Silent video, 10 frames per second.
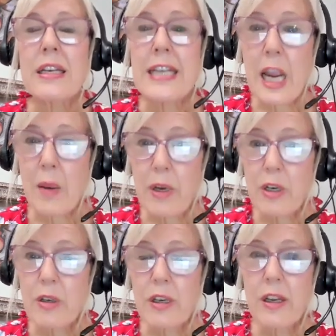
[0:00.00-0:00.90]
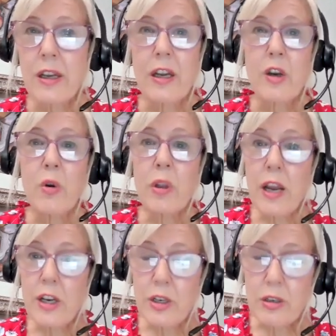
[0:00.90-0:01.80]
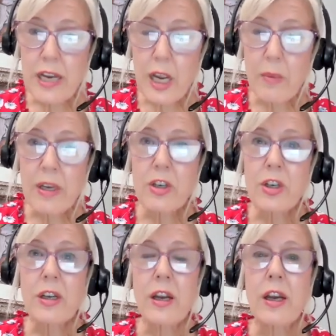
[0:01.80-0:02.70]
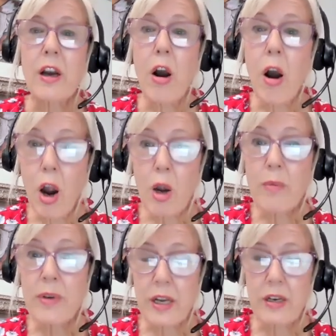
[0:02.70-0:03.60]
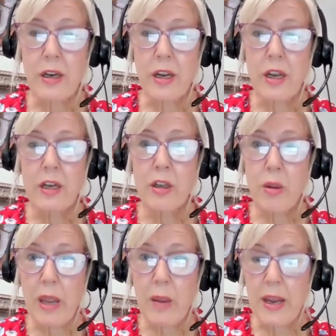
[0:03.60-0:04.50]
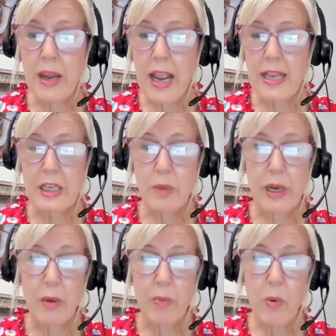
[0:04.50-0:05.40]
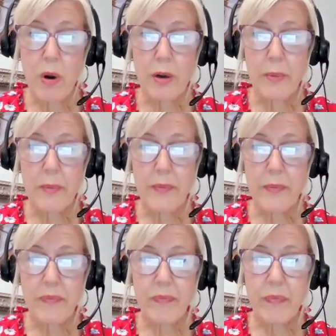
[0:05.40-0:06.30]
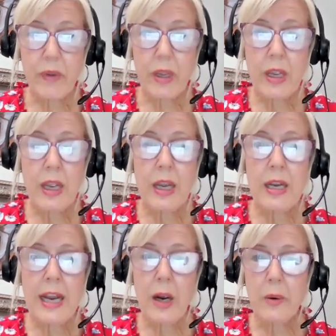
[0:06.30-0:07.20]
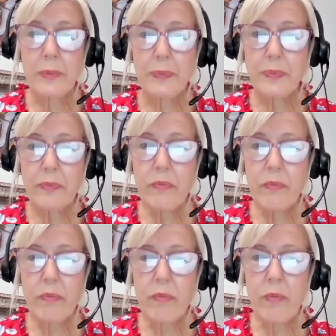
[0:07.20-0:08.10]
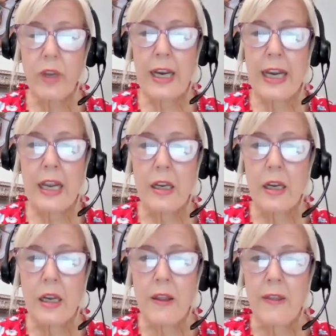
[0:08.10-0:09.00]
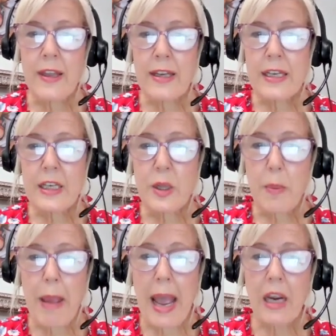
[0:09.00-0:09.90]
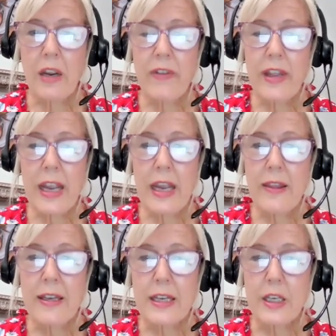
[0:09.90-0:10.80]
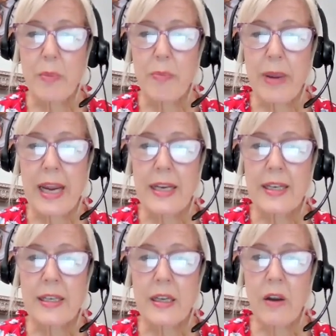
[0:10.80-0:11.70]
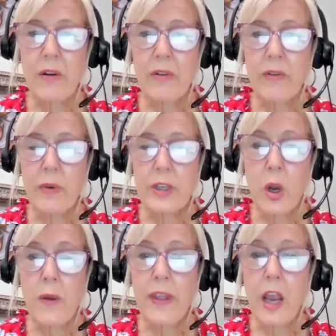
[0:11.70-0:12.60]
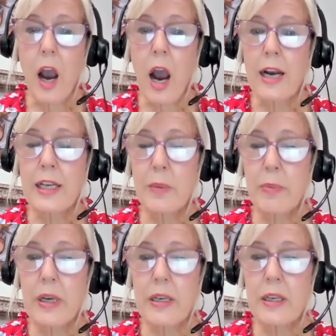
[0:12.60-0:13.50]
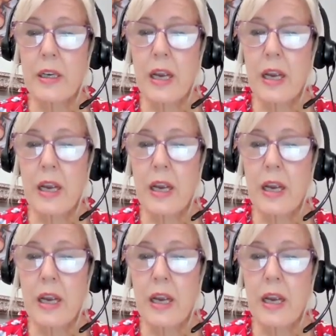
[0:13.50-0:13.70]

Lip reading: damage, neurological damage, harm done to the baby as it's being born. Now, again, this is the back of the head. This is the base of what's called the occiput.